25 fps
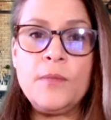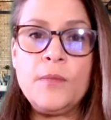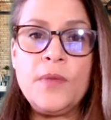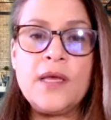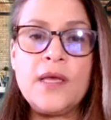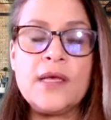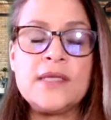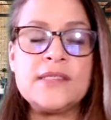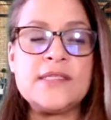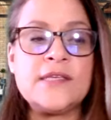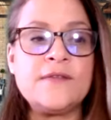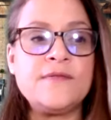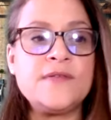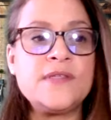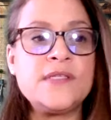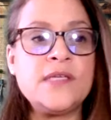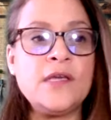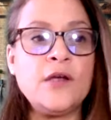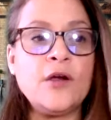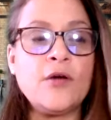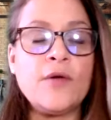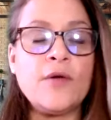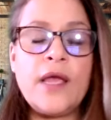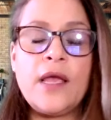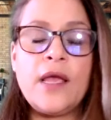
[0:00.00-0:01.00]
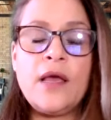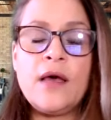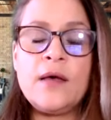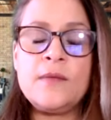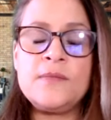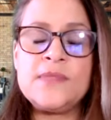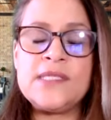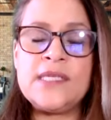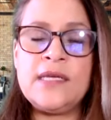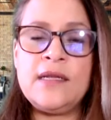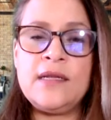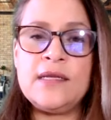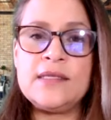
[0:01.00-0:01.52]
Because if CRA
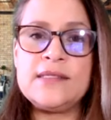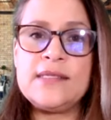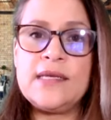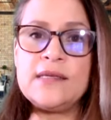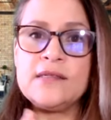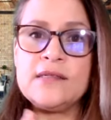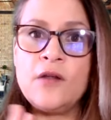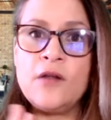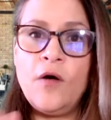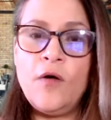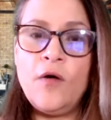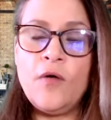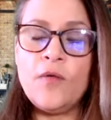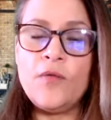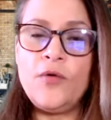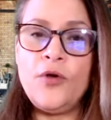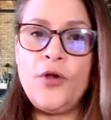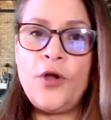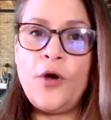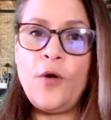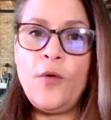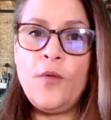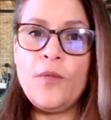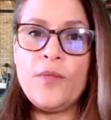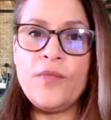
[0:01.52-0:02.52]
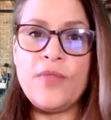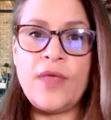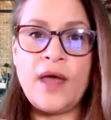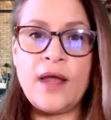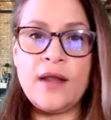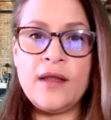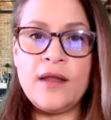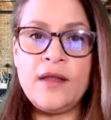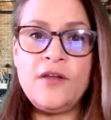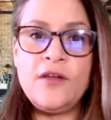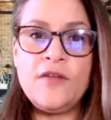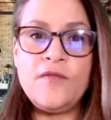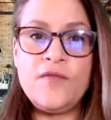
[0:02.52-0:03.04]
comes in and says, no,
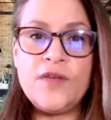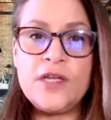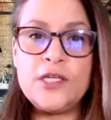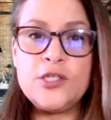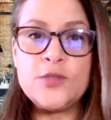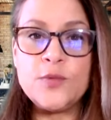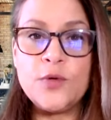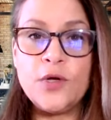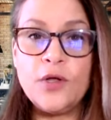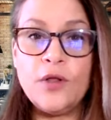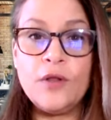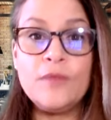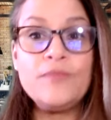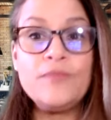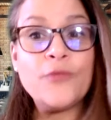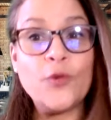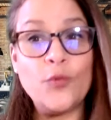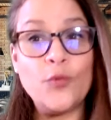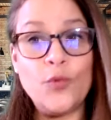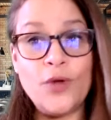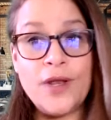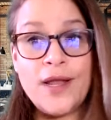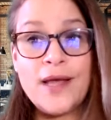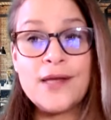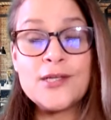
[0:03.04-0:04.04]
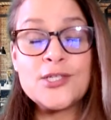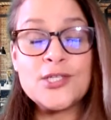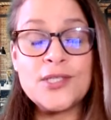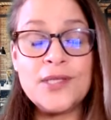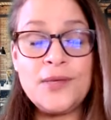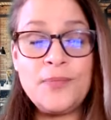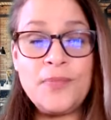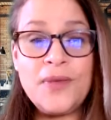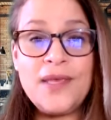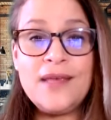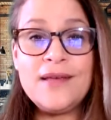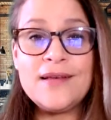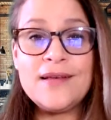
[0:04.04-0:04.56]
that individual would actually
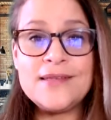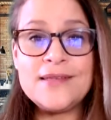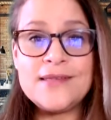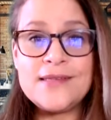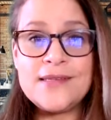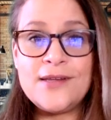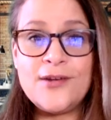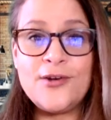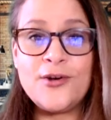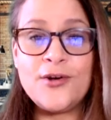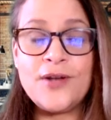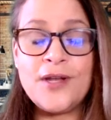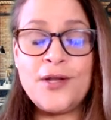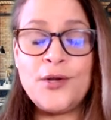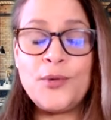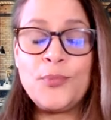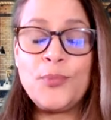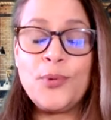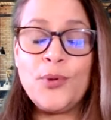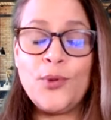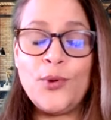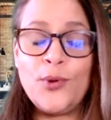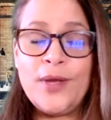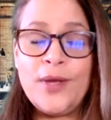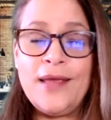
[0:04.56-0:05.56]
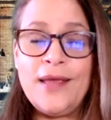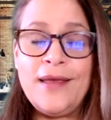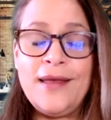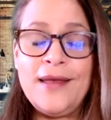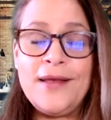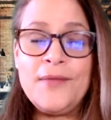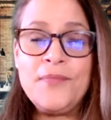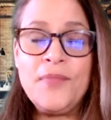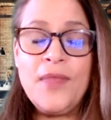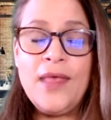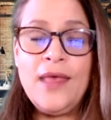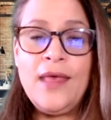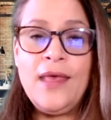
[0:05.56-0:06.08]
be considered an
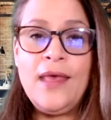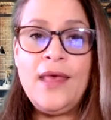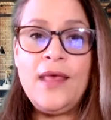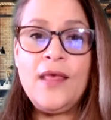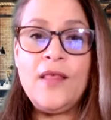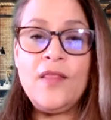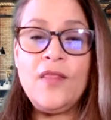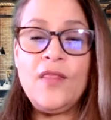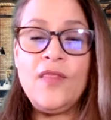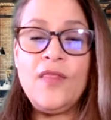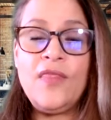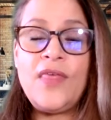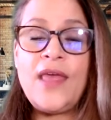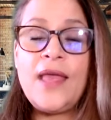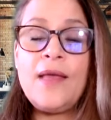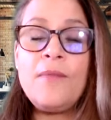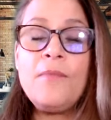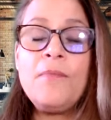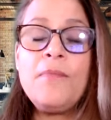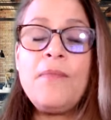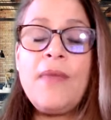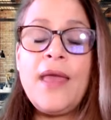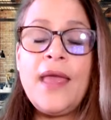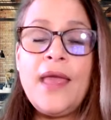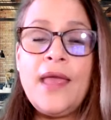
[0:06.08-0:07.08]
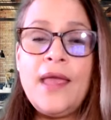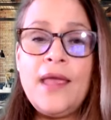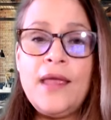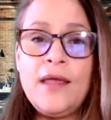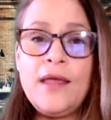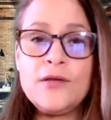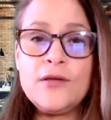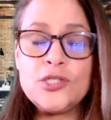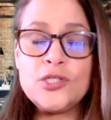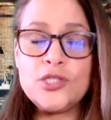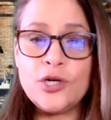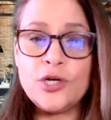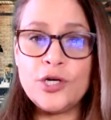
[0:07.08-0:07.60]
employee, they
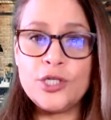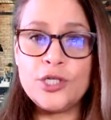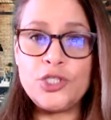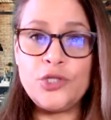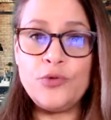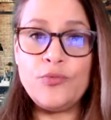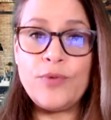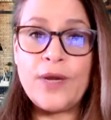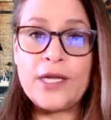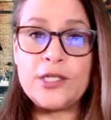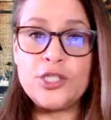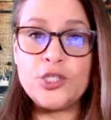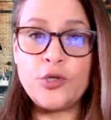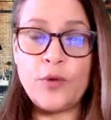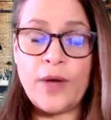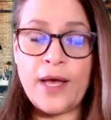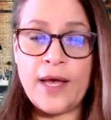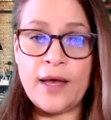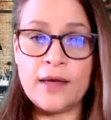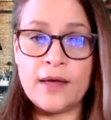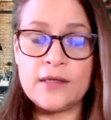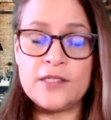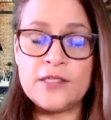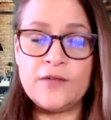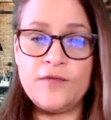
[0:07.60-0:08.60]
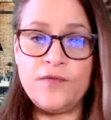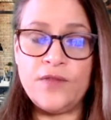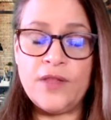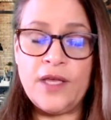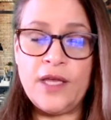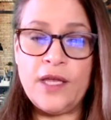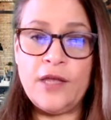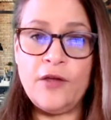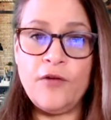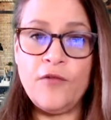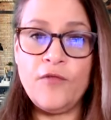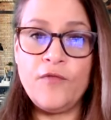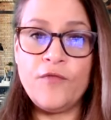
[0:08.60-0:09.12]
may charge you
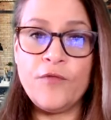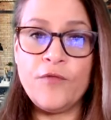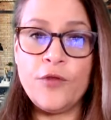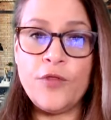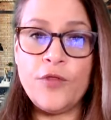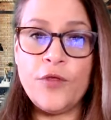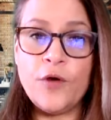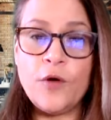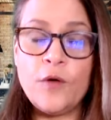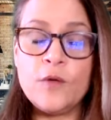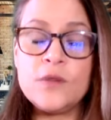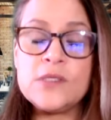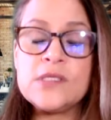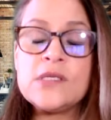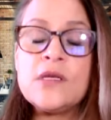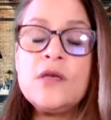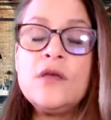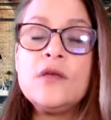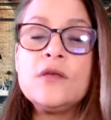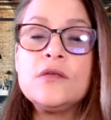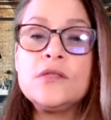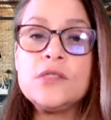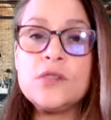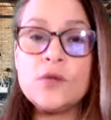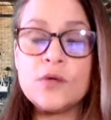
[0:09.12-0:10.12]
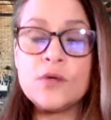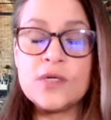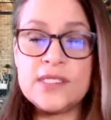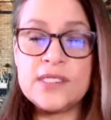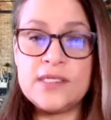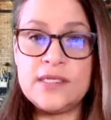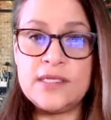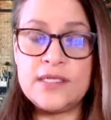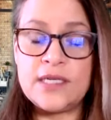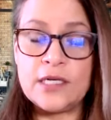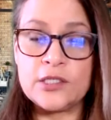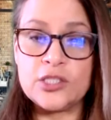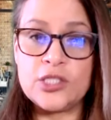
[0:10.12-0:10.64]
retroactively for those source
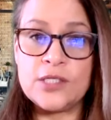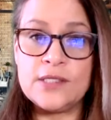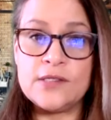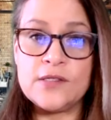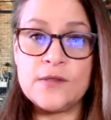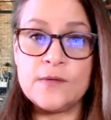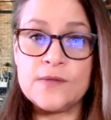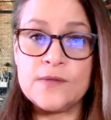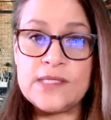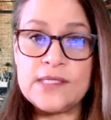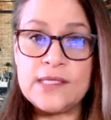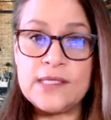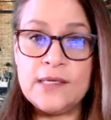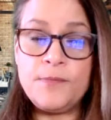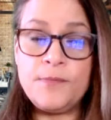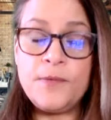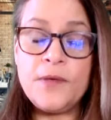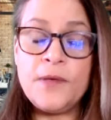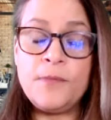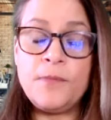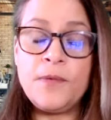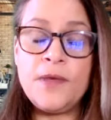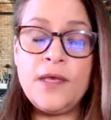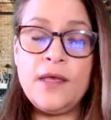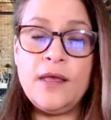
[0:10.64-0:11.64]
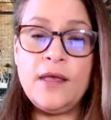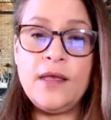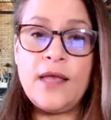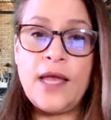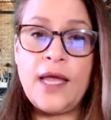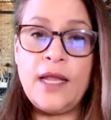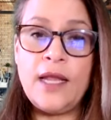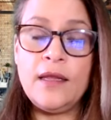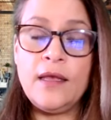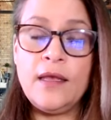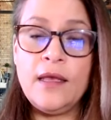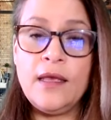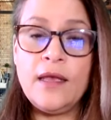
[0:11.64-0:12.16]
deductions, those CPP
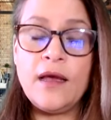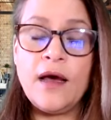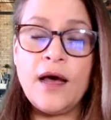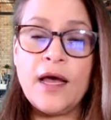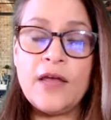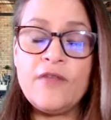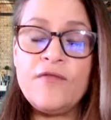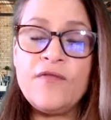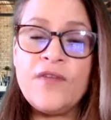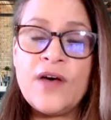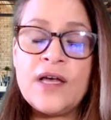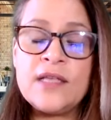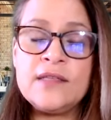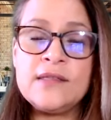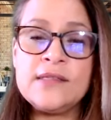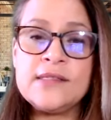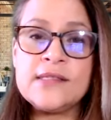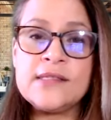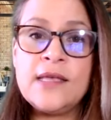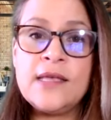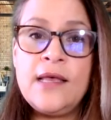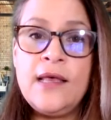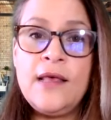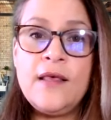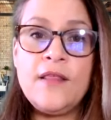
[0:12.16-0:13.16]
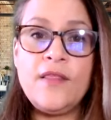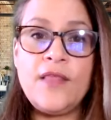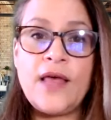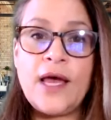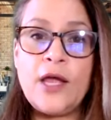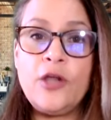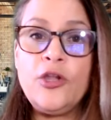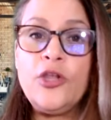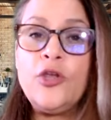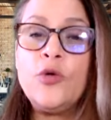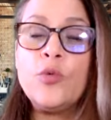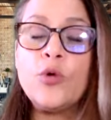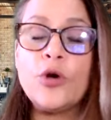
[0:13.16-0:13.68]
and EI funds
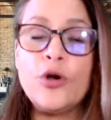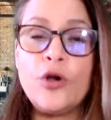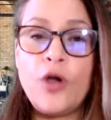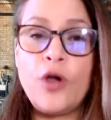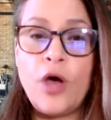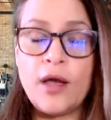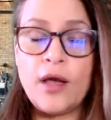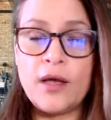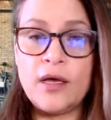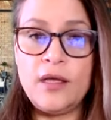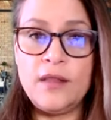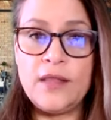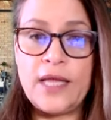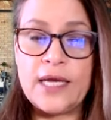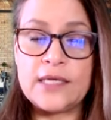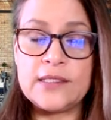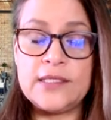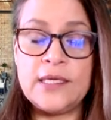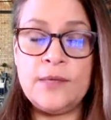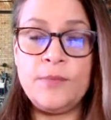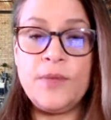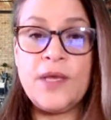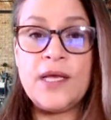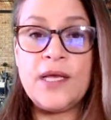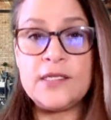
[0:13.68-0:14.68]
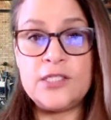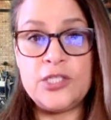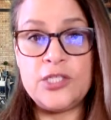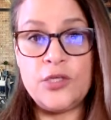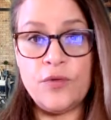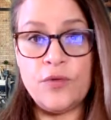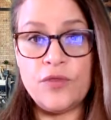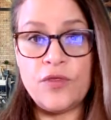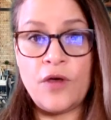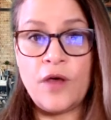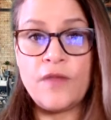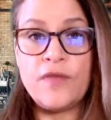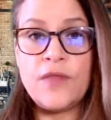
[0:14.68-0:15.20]
that you were not collecting because you
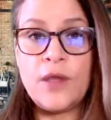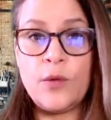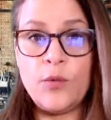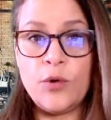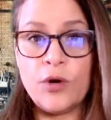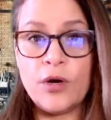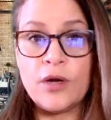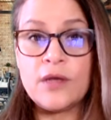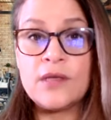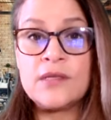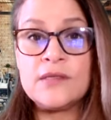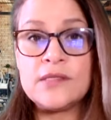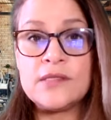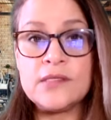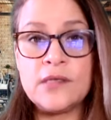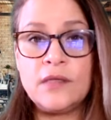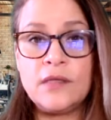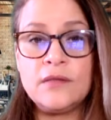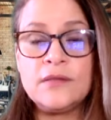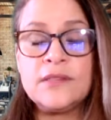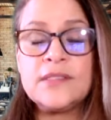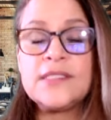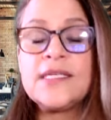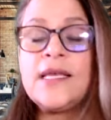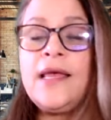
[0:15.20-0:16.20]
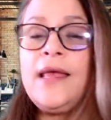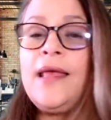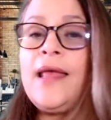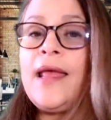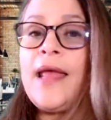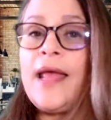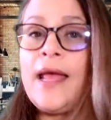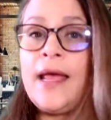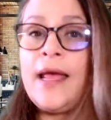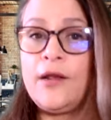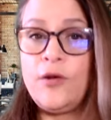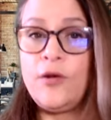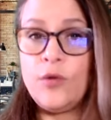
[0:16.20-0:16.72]
thought they were a consultant
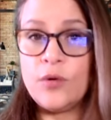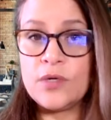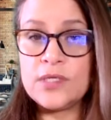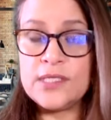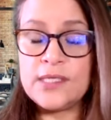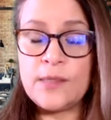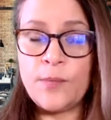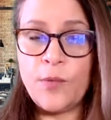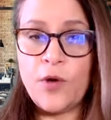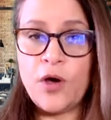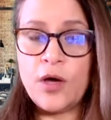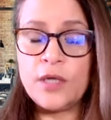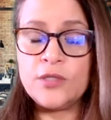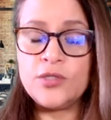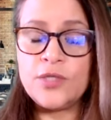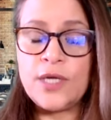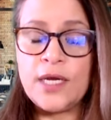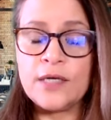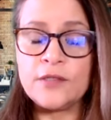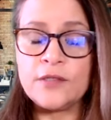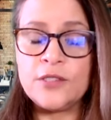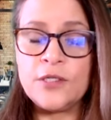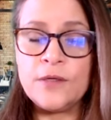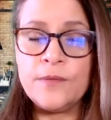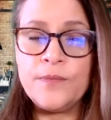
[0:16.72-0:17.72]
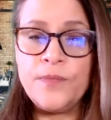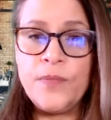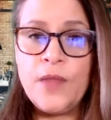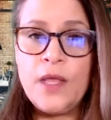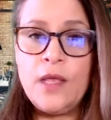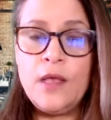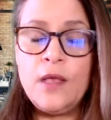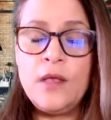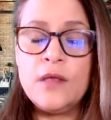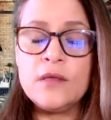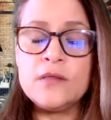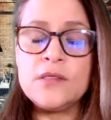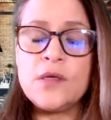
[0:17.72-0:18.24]
and or subcontractor.
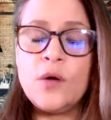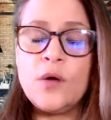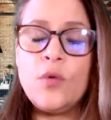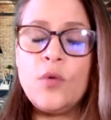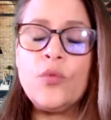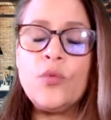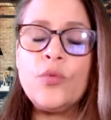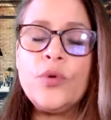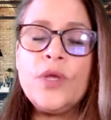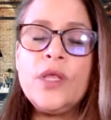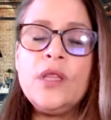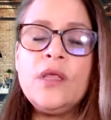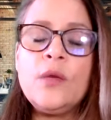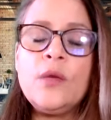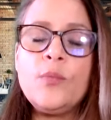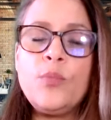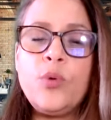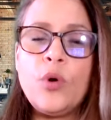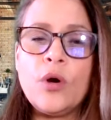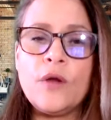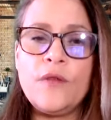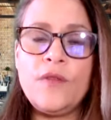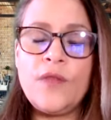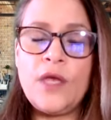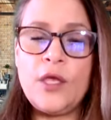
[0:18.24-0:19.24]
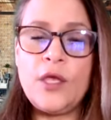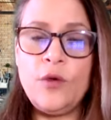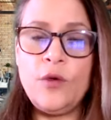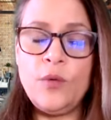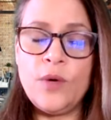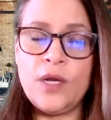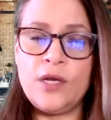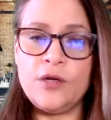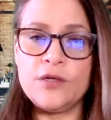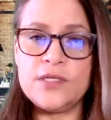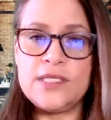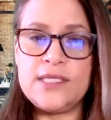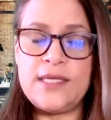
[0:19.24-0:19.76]
So really important that you
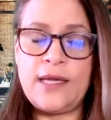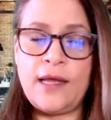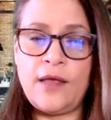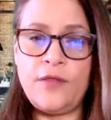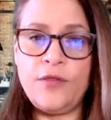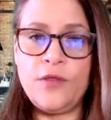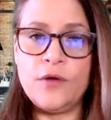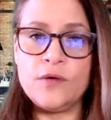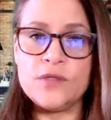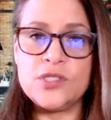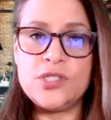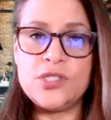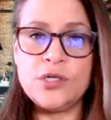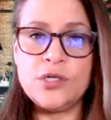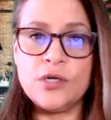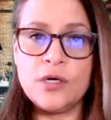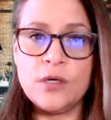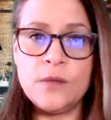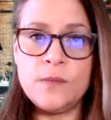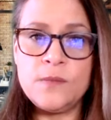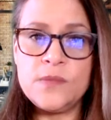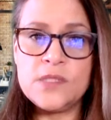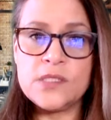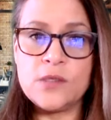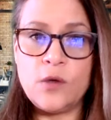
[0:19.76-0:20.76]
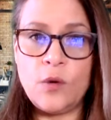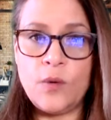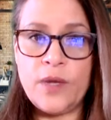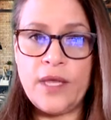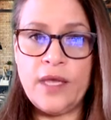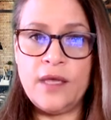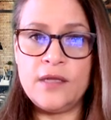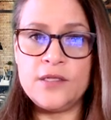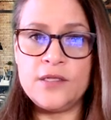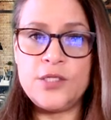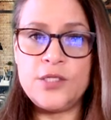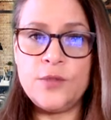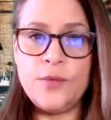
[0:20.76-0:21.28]
understand those terms going
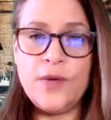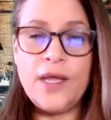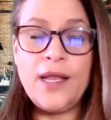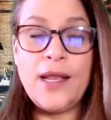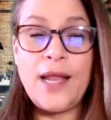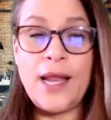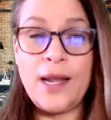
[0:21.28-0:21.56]
into it.